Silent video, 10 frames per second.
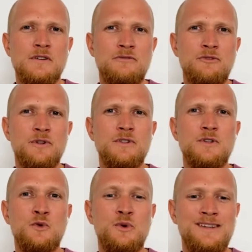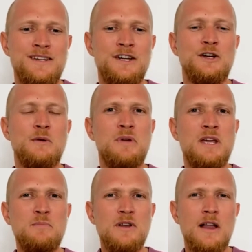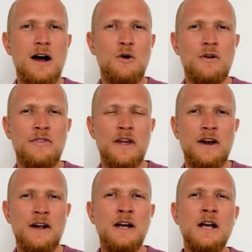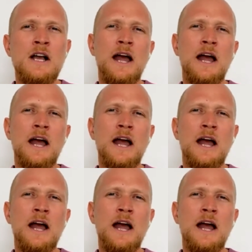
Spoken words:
different unique people out there.